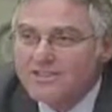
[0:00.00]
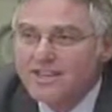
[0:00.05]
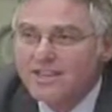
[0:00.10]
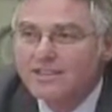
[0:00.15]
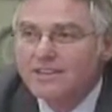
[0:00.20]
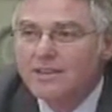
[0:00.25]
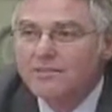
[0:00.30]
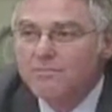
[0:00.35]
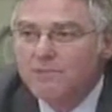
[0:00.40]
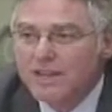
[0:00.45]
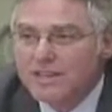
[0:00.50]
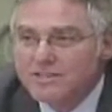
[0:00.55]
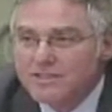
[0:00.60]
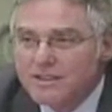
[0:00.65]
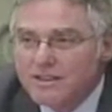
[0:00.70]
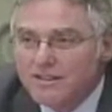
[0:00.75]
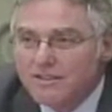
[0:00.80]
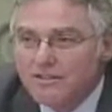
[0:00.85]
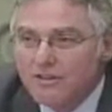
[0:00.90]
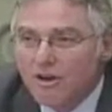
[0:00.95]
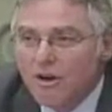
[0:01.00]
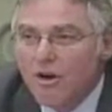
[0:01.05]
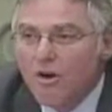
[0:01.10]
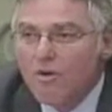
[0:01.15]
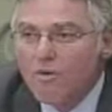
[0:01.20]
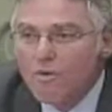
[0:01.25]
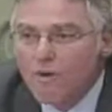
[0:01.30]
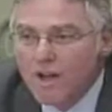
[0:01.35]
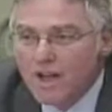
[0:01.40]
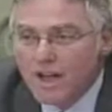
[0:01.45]
the interest
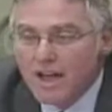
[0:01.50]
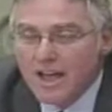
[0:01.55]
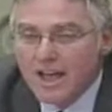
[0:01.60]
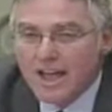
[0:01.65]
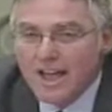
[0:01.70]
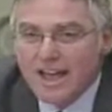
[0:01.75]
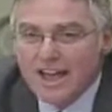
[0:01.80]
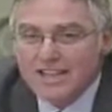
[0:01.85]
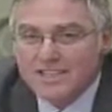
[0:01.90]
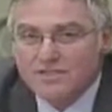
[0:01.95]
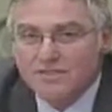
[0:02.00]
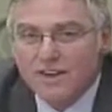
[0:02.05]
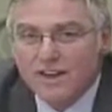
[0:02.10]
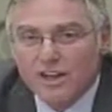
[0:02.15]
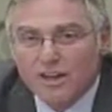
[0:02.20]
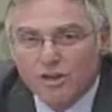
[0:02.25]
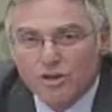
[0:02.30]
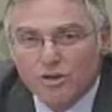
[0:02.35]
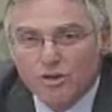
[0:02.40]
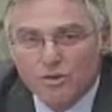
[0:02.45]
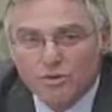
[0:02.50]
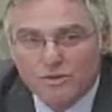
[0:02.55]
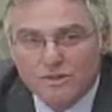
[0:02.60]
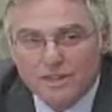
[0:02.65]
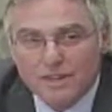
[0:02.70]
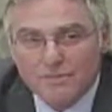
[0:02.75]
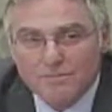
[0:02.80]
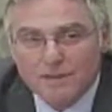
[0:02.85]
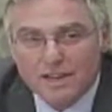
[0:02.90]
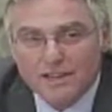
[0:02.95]
shown by some people
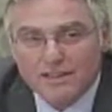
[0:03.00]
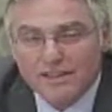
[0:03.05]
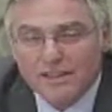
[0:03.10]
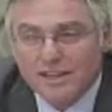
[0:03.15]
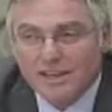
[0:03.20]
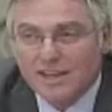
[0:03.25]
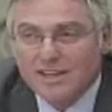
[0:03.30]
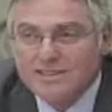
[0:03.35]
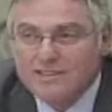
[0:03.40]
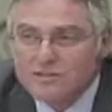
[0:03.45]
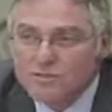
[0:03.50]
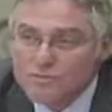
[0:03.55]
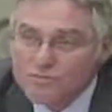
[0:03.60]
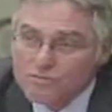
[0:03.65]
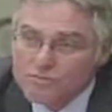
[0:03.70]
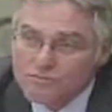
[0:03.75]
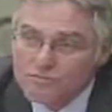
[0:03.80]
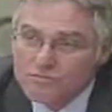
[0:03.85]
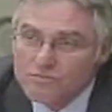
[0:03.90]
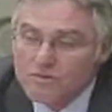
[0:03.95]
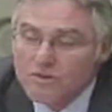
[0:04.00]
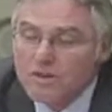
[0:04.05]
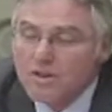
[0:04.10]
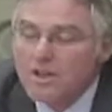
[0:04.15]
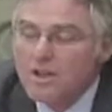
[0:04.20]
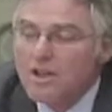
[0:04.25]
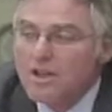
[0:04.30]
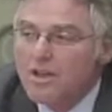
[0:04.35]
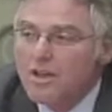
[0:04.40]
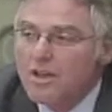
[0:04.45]
in being
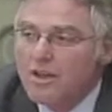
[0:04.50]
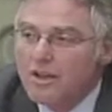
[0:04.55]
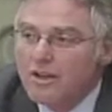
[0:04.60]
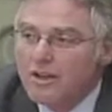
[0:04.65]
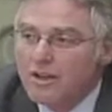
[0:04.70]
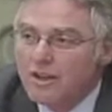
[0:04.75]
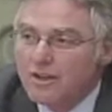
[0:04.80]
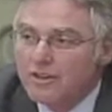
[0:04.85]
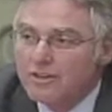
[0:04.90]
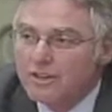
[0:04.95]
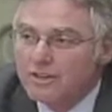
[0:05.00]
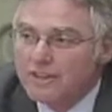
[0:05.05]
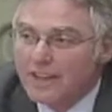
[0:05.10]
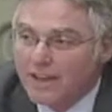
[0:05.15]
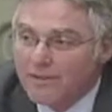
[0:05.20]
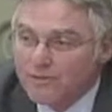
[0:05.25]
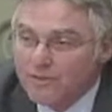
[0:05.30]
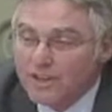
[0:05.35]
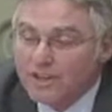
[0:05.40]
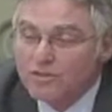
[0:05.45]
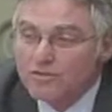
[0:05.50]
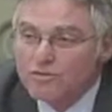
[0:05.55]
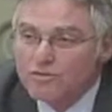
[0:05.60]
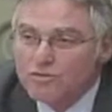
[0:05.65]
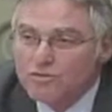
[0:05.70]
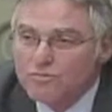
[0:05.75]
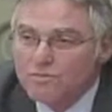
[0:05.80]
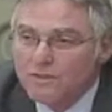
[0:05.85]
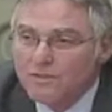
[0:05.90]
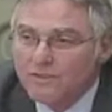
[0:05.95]
recruited by
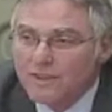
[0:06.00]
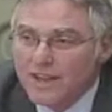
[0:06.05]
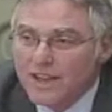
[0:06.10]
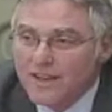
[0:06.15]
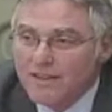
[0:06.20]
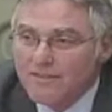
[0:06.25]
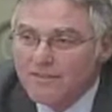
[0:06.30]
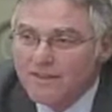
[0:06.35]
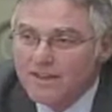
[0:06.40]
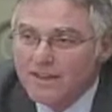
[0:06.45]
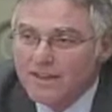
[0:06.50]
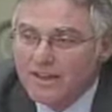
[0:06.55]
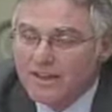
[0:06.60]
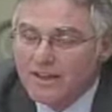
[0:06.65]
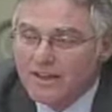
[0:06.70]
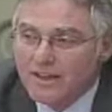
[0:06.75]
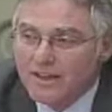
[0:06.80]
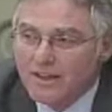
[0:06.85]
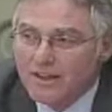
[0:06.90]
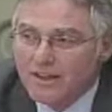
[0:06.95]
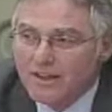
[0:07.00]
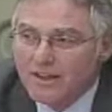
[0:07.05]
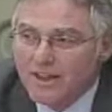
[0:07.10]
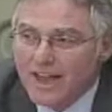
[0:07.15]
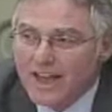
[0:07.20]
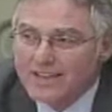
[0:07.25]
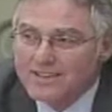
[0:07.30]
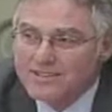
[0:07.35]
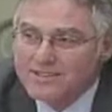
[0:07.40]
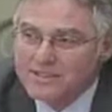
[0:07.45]
networks of drug
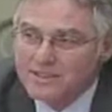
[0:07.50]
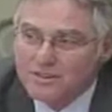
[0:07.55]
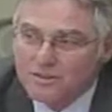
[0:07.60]
dealers.